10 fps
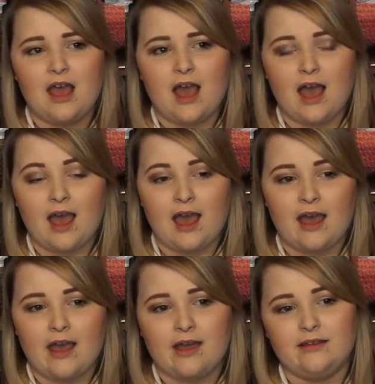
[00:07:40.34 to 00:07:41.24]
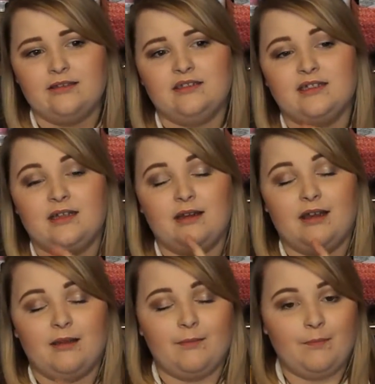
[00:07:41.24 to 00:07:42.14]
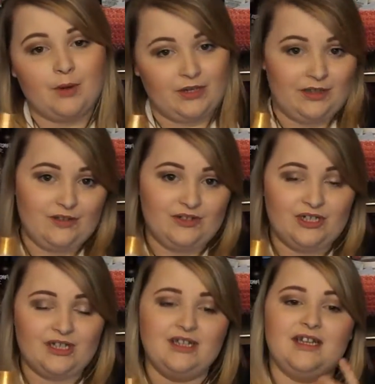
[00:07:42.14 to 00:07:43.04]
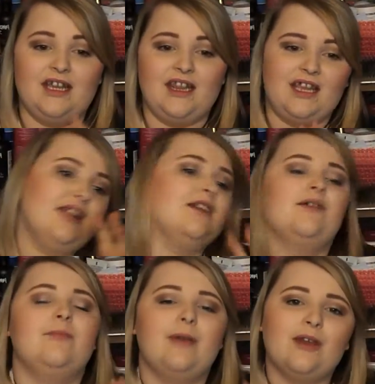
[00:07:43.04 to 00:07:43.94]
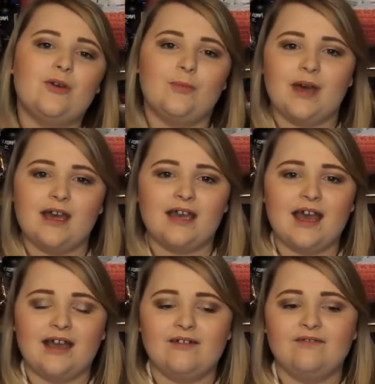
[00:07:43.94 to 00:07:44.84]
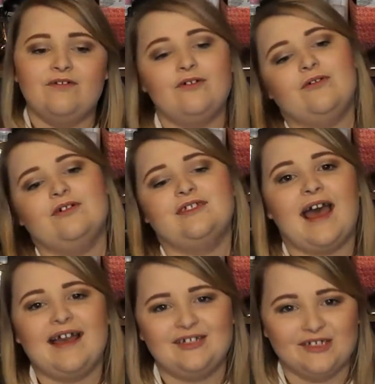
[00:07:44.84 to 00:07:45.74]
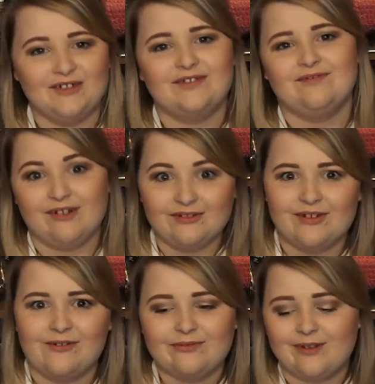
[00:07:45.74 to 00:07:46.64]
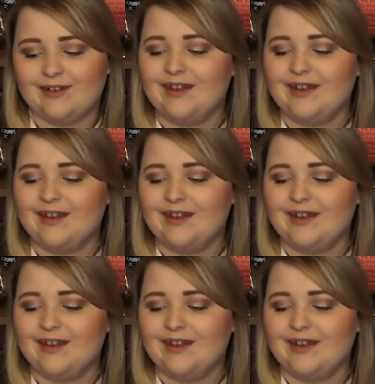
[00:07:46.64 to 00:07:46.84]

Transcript: and body lotion in like a little makeup bag, and of course I chose the rose gold one,